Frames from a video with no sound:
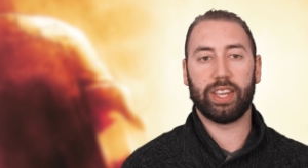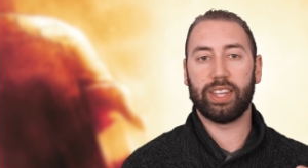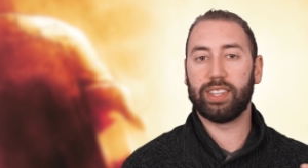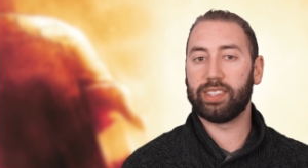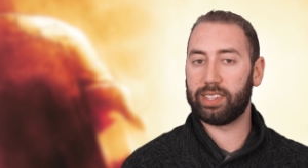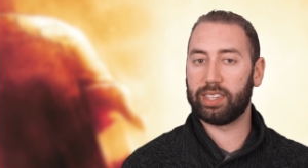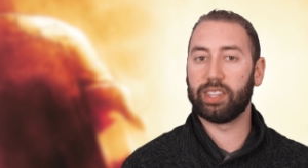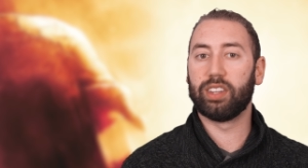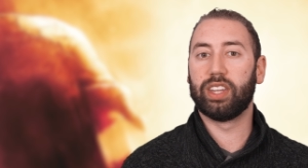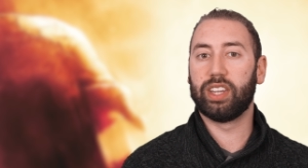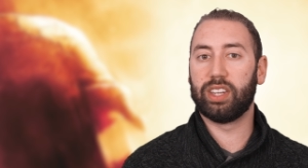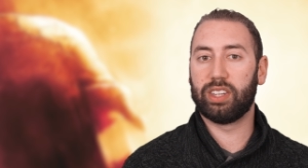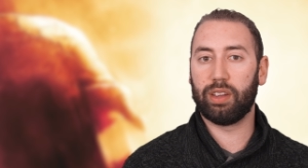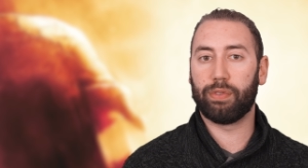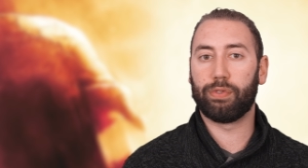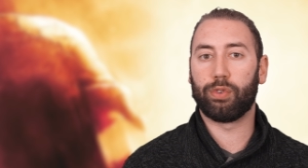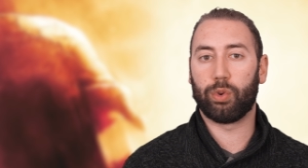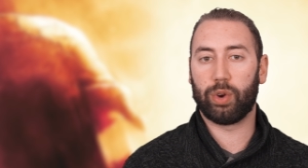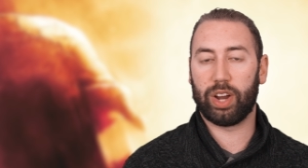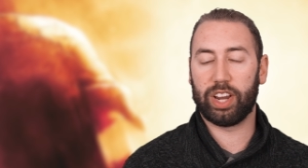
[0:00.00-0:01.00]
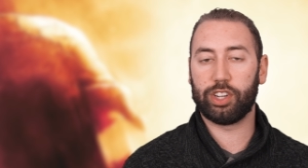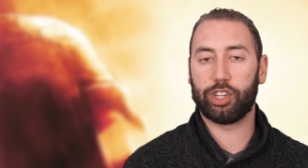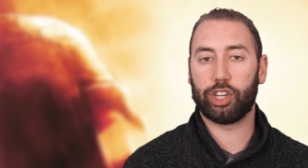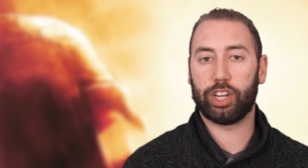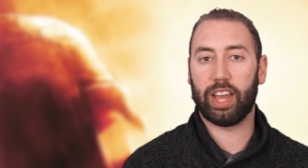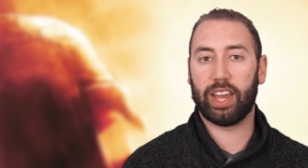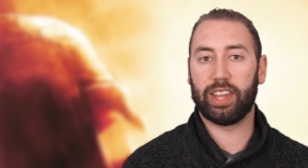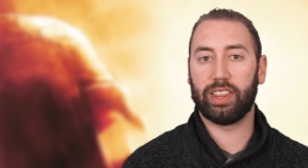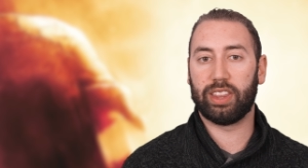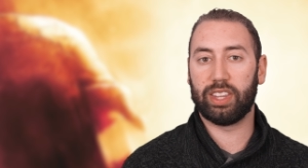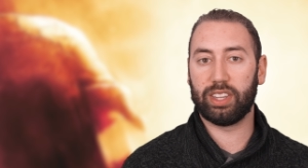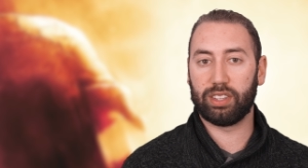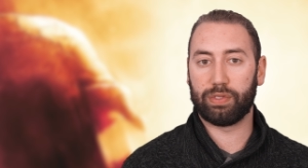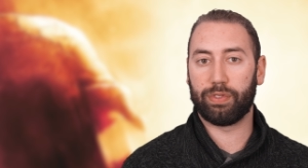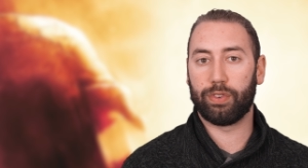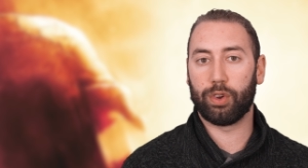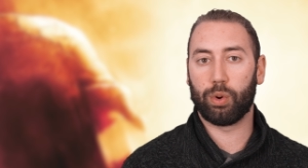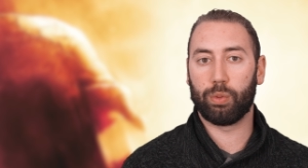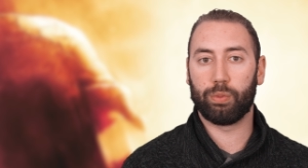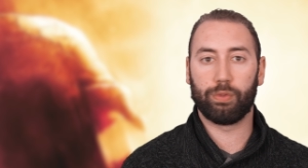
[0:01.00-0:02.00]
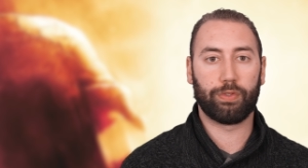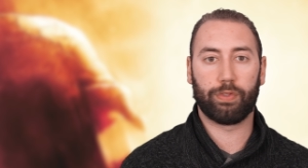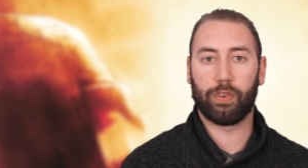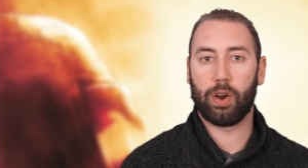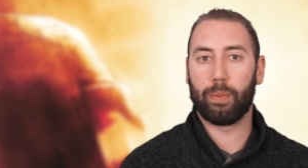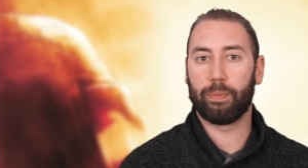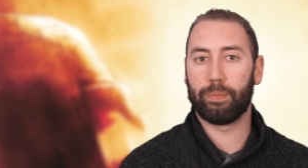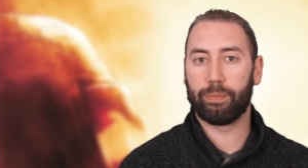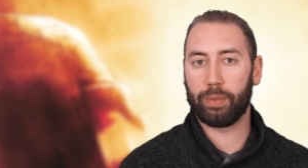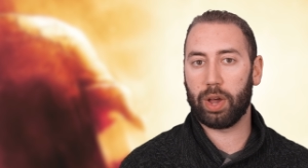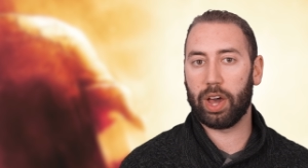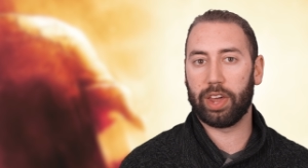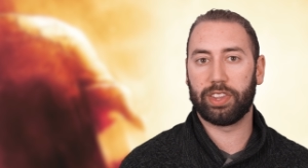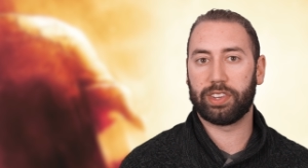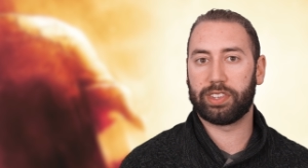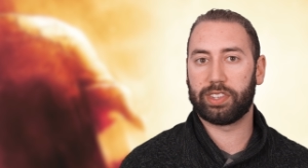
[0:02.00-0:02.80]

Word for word: instantly differentiate this film from other